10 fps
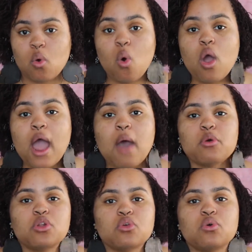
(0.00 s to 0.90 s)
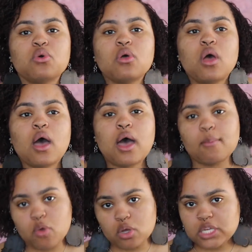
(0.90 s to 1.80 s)
Or I would do
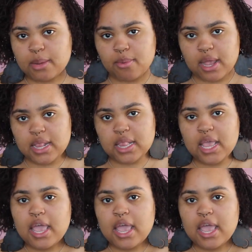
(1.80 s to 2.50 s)
crochet braids.